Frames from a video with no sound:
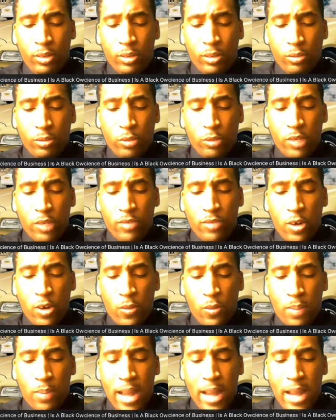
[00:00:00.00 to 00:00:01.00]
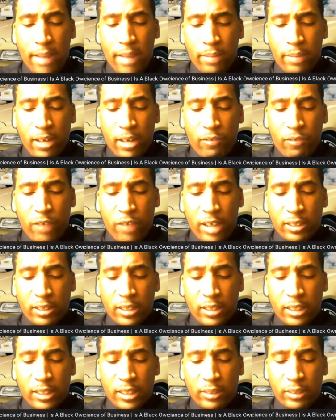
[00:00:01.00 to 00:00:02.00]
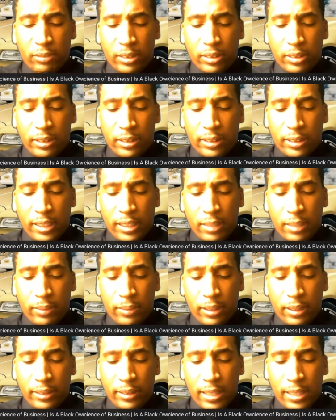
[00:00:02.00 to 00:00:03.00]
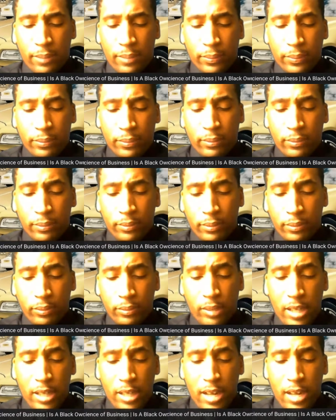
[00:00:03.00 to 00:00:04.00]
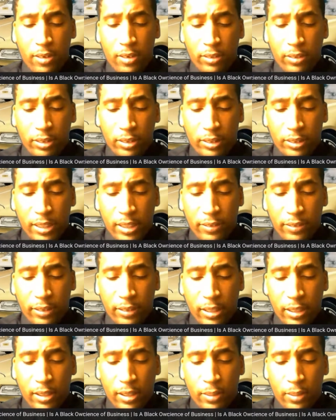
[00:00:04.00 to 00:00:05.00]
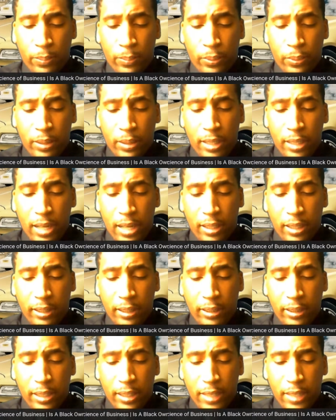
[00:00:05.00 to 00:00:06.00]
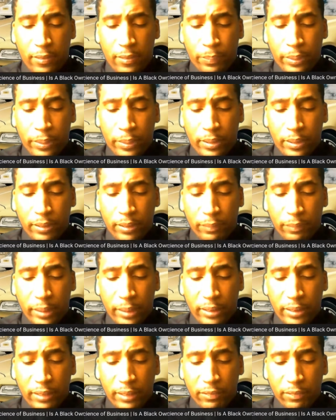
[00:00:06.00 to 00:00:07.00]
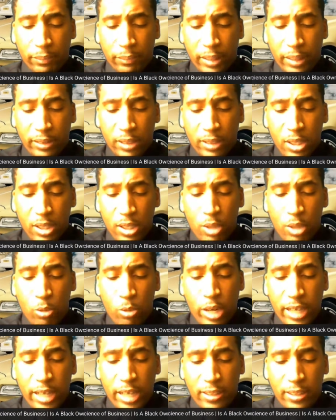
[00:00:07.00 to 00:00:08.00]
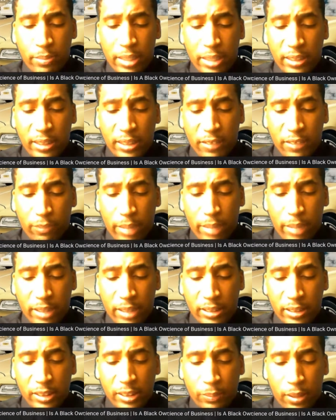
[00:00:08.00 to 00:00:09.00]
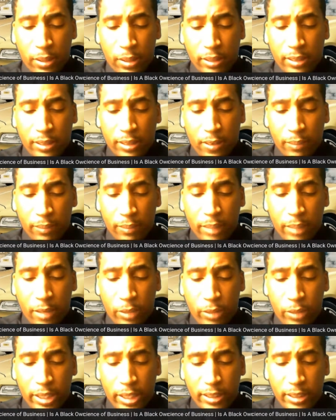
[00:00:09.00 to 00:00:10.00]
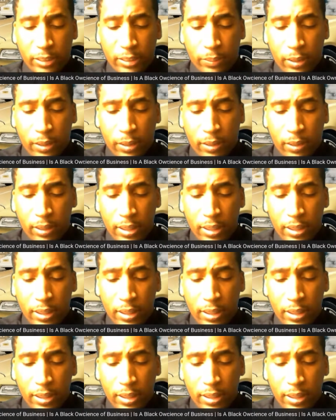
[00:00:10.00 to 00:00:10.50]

with no black manufacturing, nothing was a terrible example. Well, I don't understand what it is. I'm pointing out a glaring piece of misinformation. Where's the misinformation this brother talking about? Where's this brother?